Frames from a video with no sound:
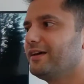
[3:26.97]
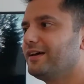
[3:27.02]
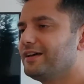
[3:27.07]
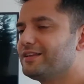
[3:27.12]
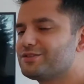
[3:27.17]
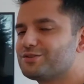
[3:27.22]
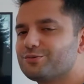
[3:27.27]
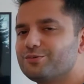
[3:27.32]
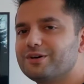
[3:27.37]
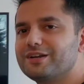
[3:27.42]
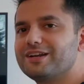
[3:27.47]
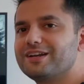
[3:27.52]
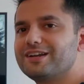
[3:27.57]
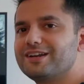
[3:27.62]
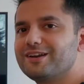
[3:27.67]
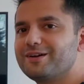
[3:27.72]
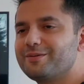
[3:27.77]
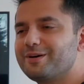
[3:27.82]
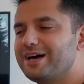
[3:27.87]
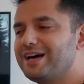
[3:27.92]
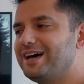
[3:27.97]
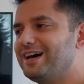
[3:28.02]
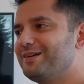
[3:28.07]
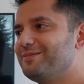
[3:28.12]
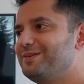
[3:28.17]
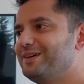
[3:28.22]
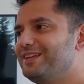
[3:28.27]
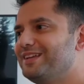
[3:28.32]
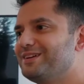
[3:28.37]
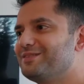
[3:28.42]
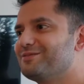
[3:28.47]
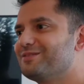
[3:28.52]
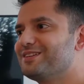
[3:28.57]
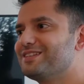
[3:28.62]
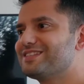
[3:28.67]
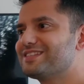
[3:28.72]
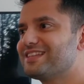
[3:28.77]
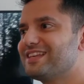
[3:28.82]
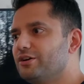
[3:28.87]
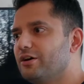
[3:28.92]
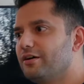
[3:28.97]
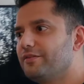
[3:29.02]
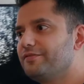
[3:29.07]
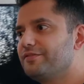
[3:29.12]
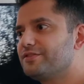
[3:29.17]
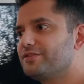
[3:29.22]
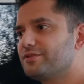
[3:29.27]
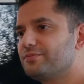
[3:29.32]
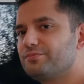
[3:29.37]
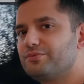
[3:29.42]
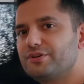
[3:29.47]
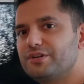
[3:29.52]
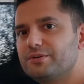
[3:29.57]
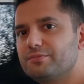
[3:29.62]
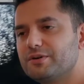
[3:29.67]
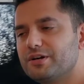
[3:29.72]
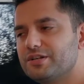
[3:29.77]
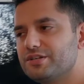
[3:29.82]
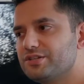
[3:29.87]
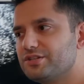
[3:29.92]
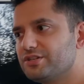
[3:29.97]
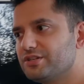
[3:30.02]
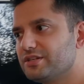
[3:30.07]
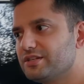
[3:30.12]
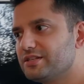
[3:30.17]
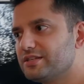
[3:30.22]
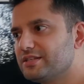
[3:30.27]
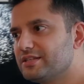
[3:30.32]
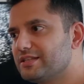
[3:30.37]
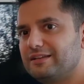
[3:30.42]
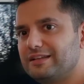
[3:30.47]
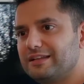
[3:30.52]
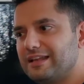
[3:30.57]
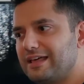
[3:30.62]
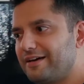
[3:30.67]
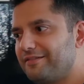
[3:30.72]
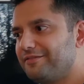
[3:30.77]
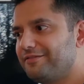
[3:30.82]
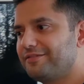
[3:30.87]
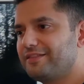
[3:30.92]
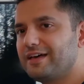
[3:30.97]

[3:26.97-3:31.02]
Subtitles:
And so what ended up happening was the officer pretty much just left